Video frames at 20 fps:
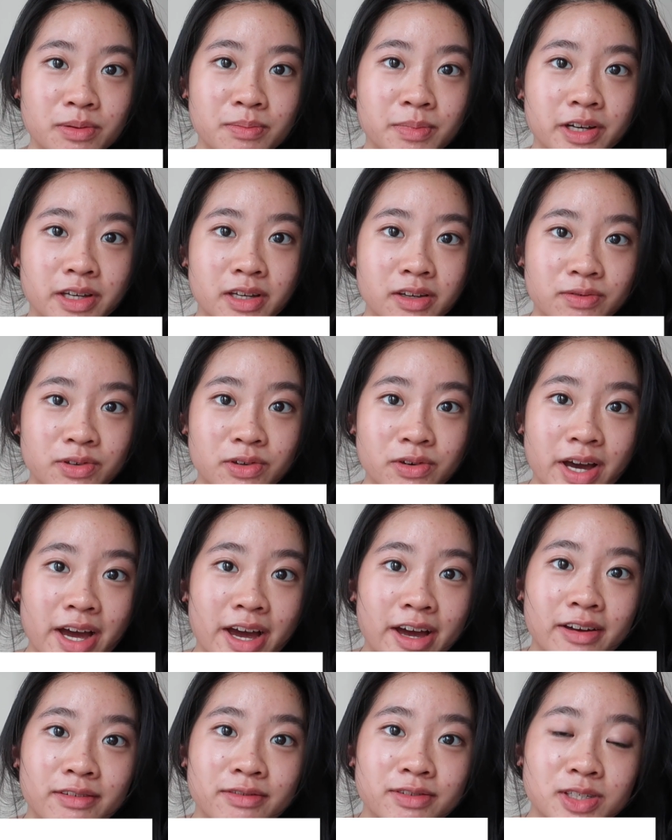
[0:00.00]
but if you
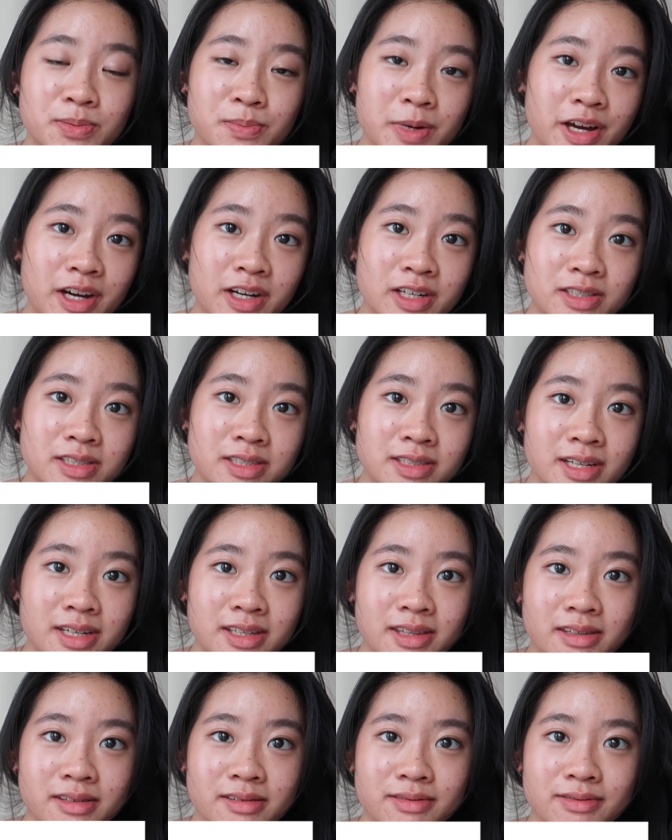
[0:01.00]
have spares, like,
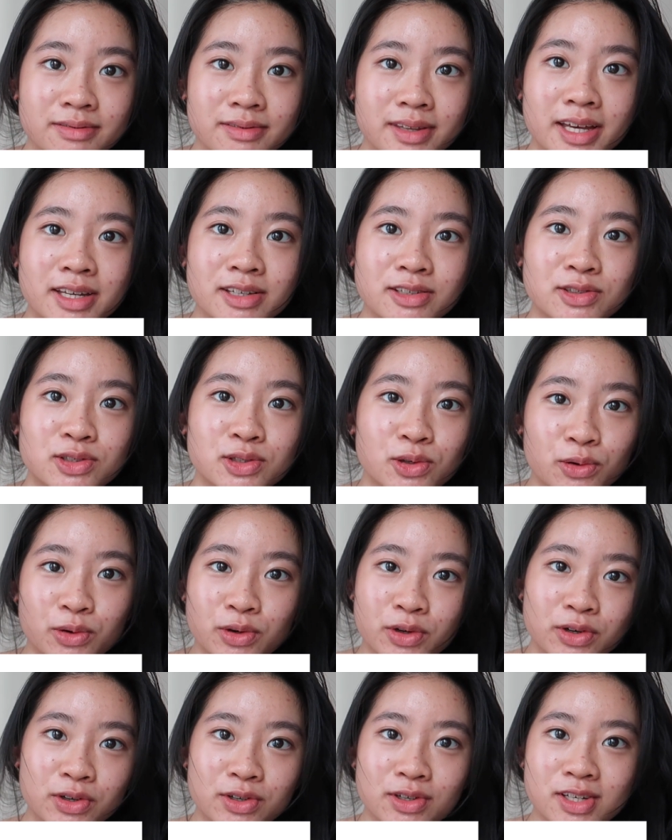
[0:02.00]
that is so
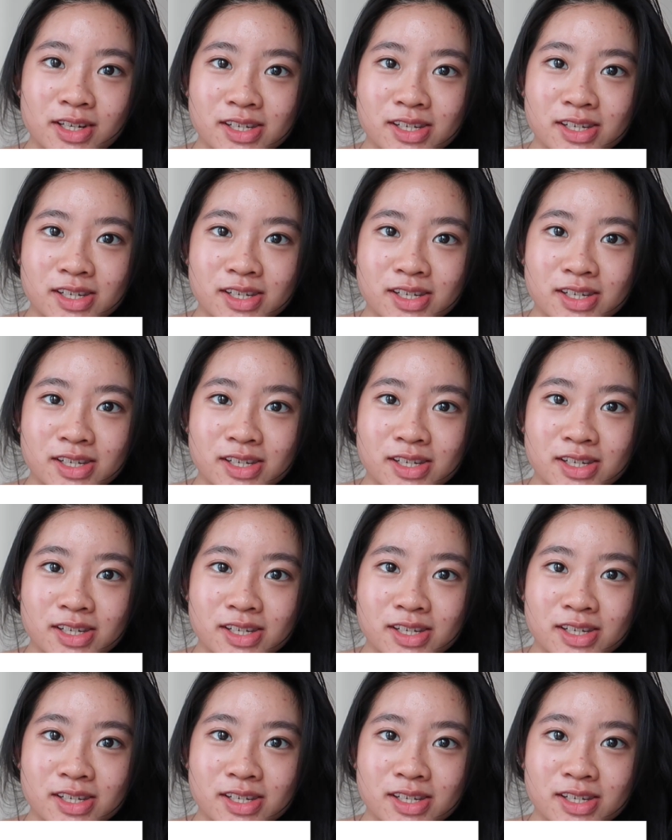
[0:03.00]
good.